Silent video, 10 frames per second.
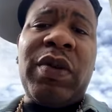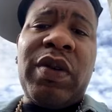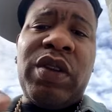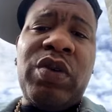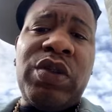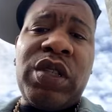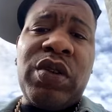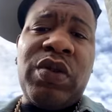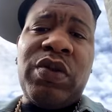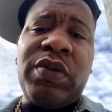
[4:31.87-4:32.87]

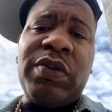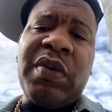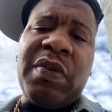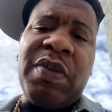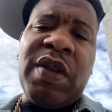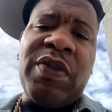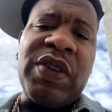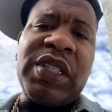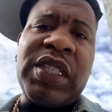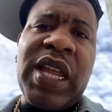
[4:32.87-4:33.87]
YouTube, Memphis
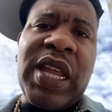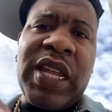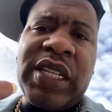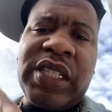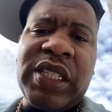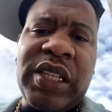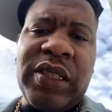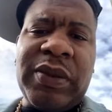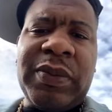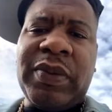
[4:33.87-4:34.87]
Stan G.
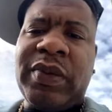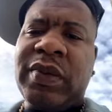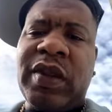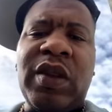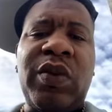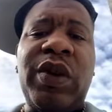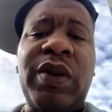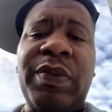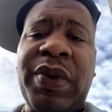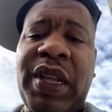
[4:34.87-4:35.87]
We the
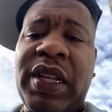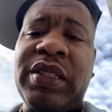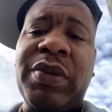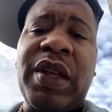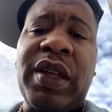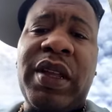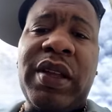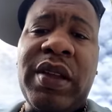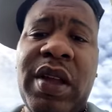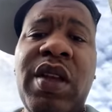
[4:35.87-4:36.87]
biggest, man.
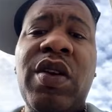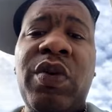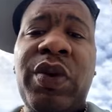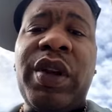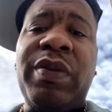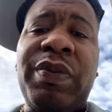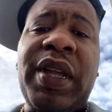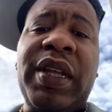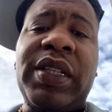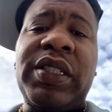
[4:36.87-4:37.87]
We the
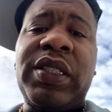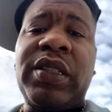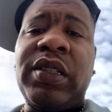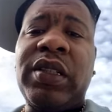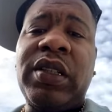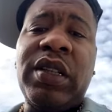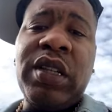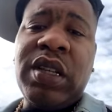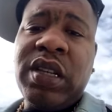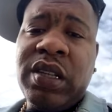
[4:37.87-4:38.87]
biggest.
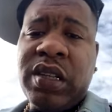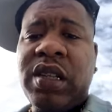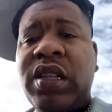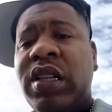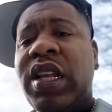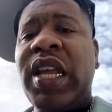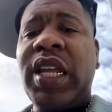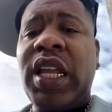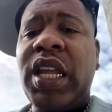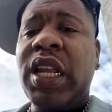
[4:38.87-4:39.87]
They get it.
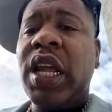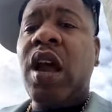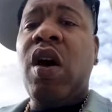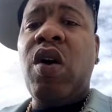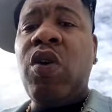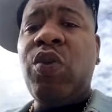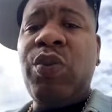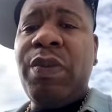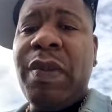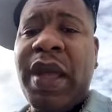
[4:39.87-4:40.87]

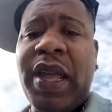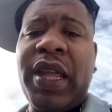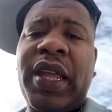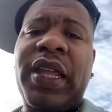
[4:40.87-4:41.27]
OhMane.